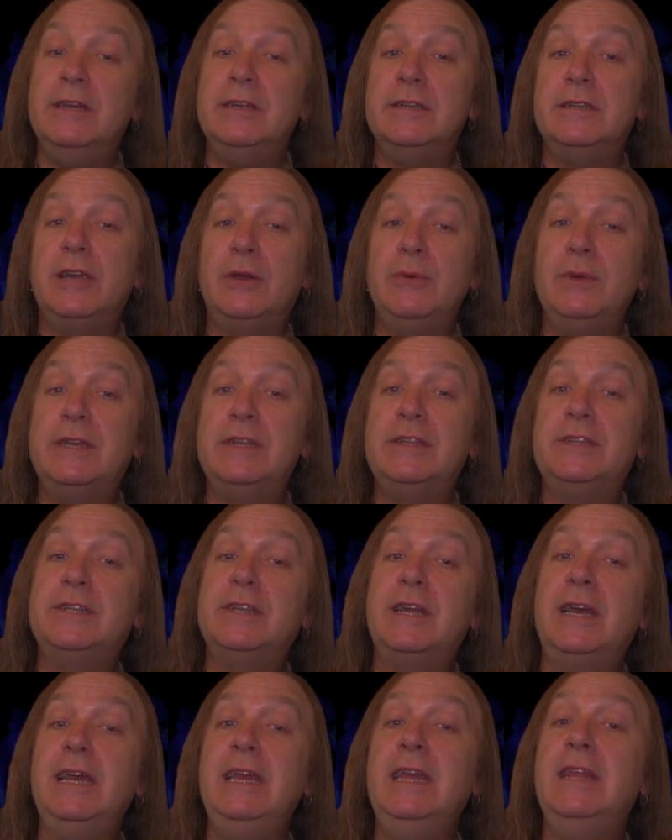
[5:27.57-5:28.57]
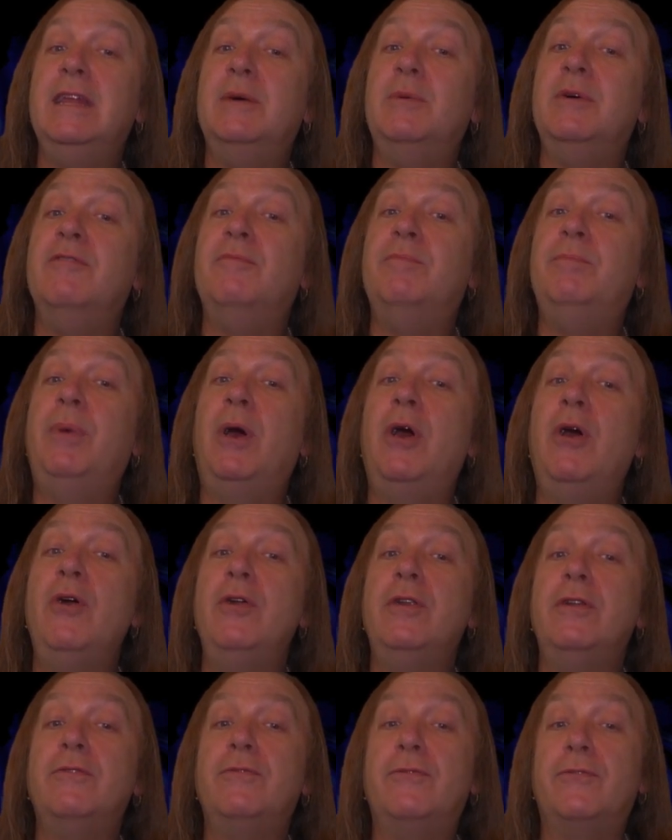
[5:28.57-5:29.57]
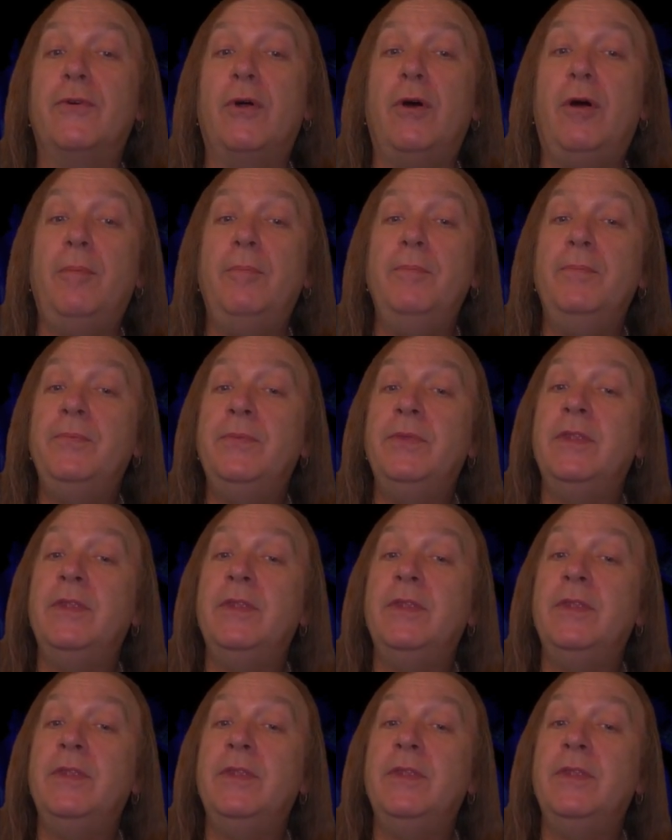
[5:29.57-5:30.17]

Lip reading: So we could say that we've borrowed it from